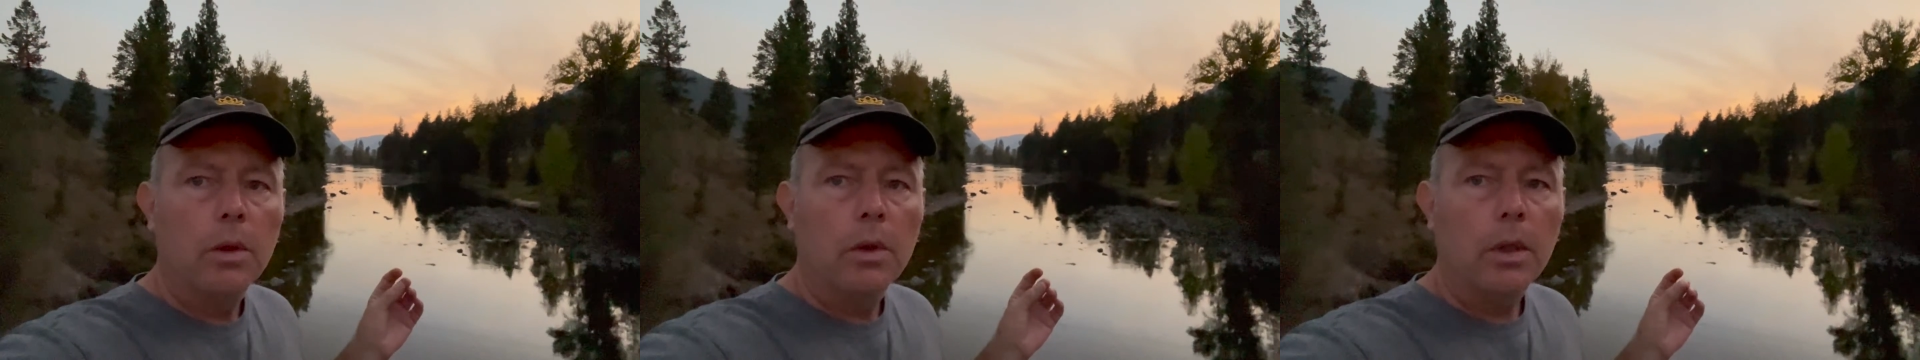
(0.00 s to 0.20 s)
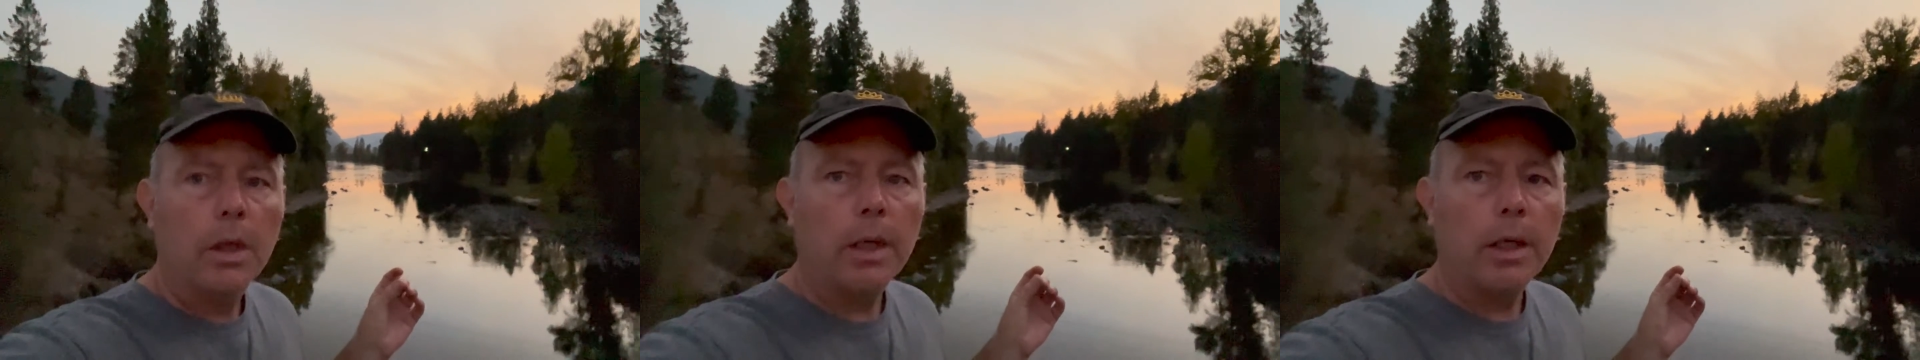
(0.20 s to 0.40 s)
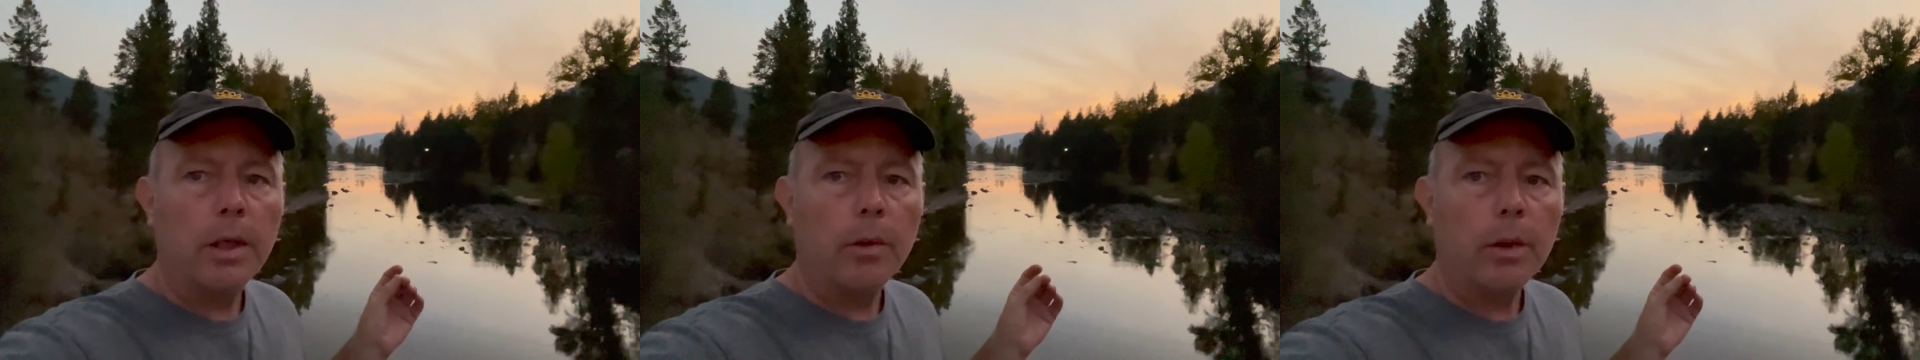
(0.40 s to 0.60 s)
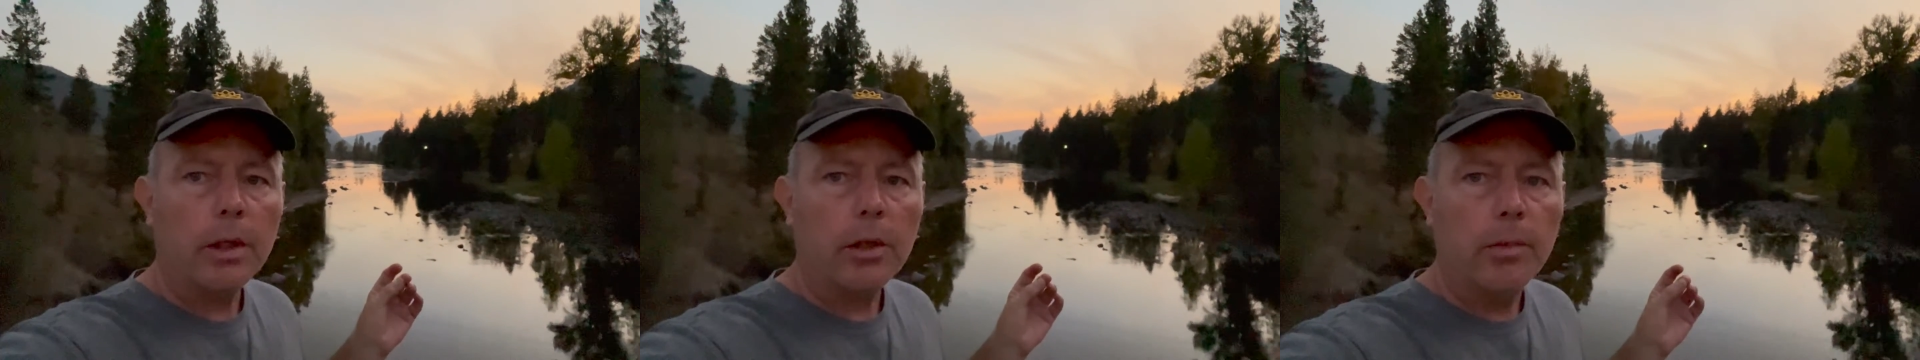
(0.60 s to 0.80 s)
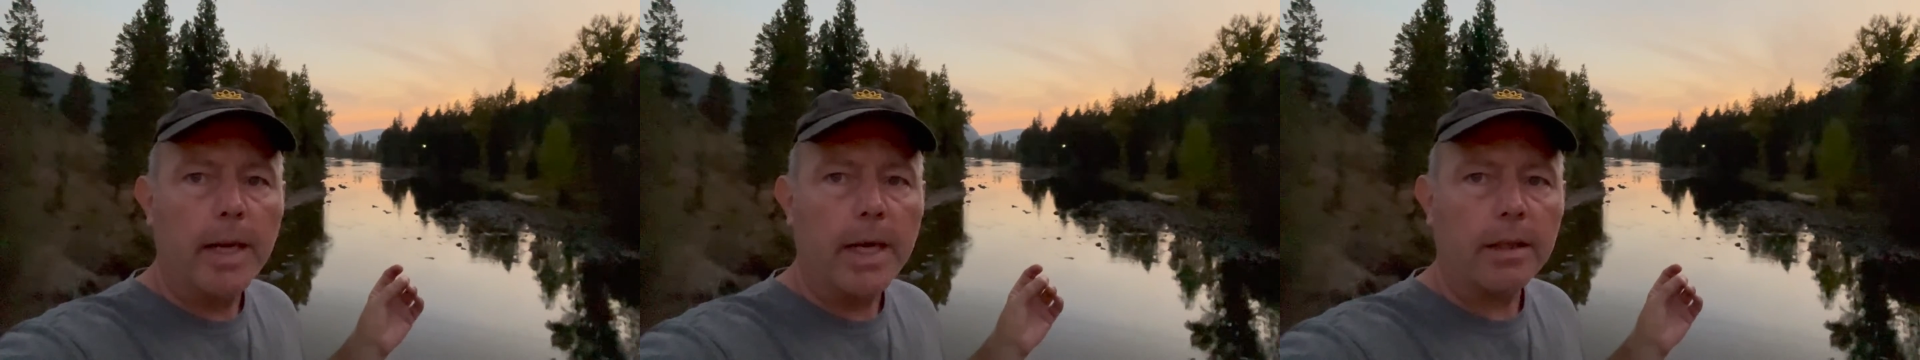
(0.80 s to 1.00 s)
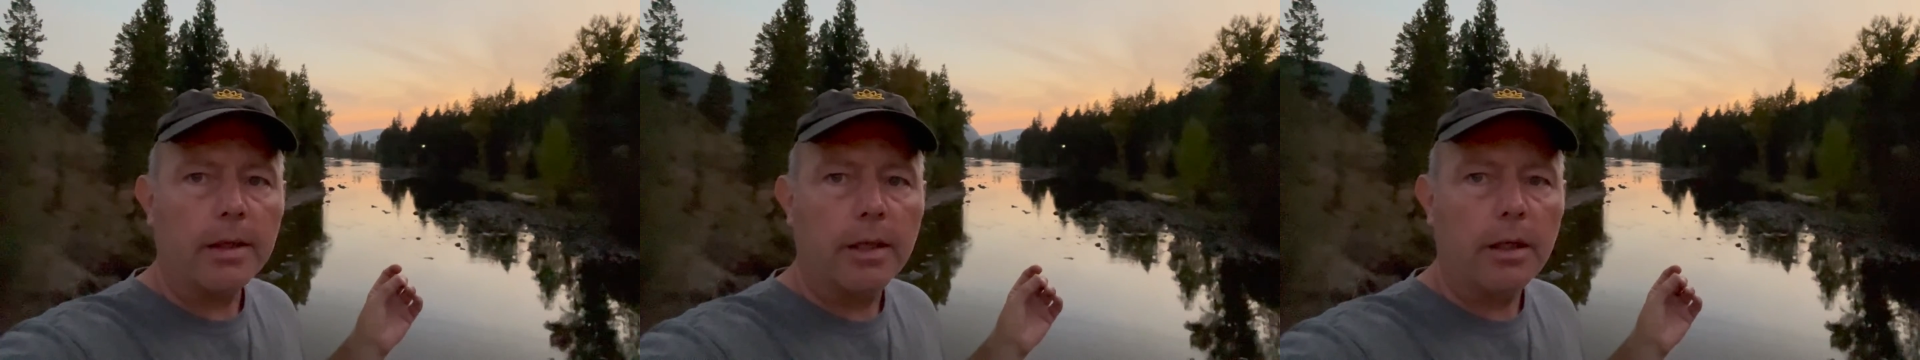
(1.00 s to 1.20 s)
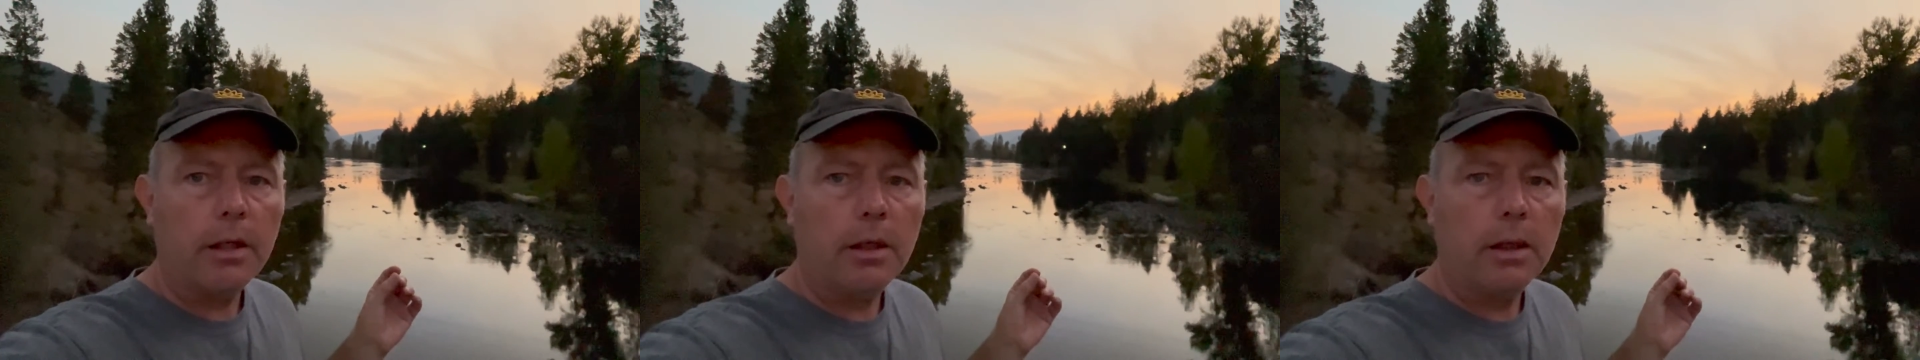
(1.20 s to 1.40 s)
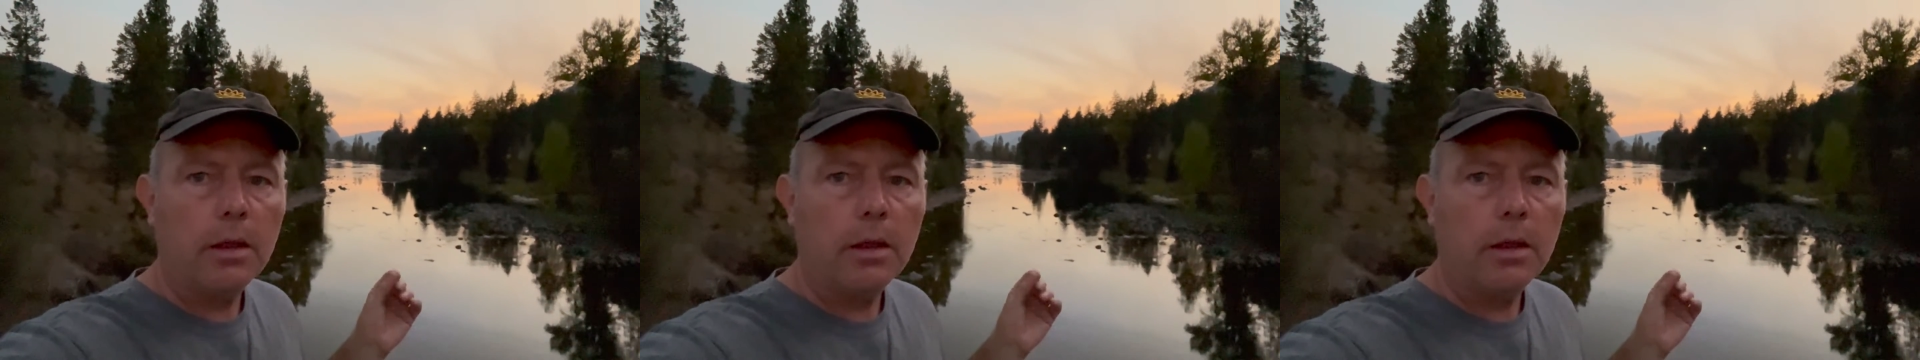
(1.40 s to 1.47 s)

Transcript: We're gonna go back there